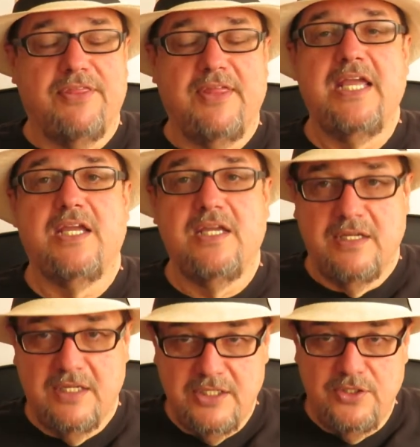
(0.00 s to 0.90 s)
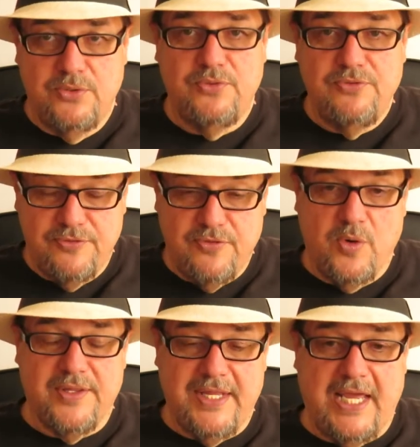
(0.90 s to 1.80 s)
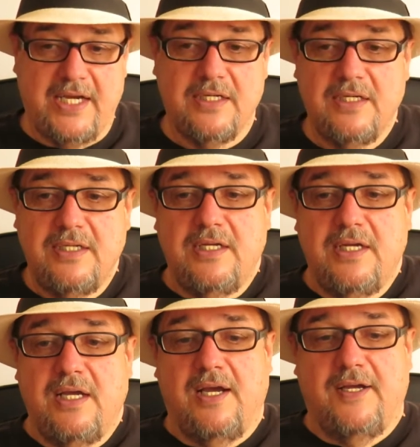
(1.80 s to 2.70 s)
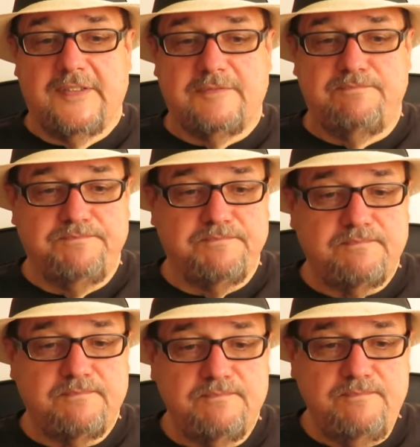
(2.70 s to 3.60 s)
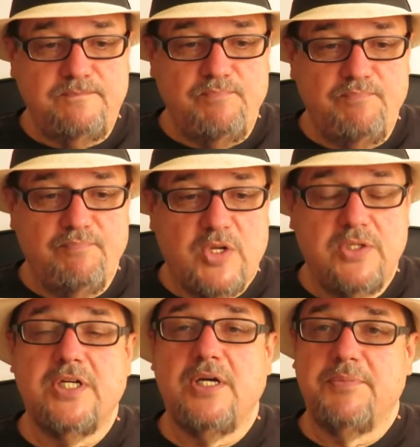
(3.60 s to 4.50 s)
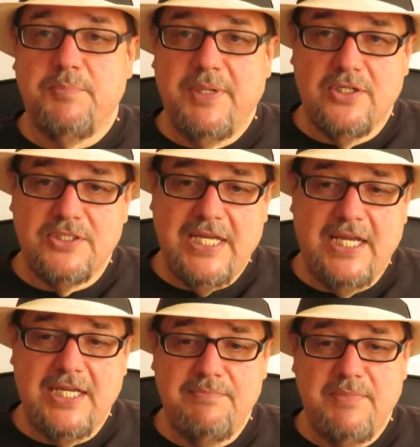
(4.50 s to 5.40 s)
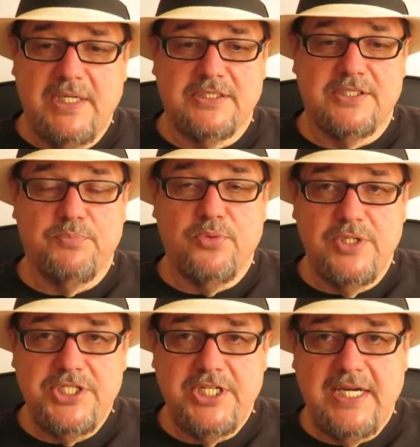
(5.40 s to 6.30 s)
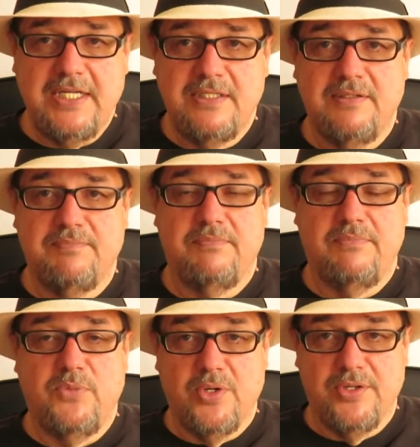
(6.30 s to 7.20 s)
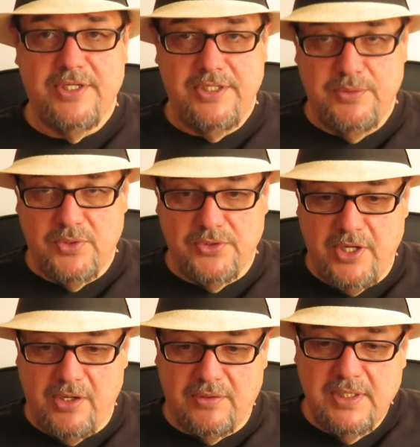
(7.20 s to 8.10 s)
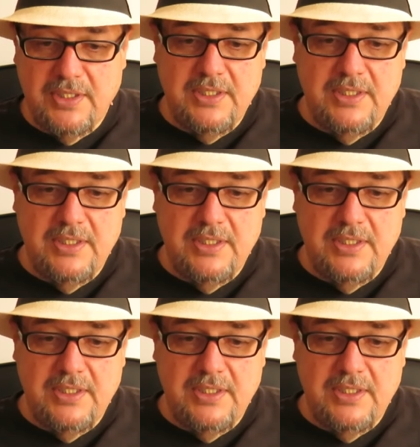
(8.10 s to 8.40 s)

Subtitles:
thank you for that. Couldn't come at a better time. It's appreciated more than you will know.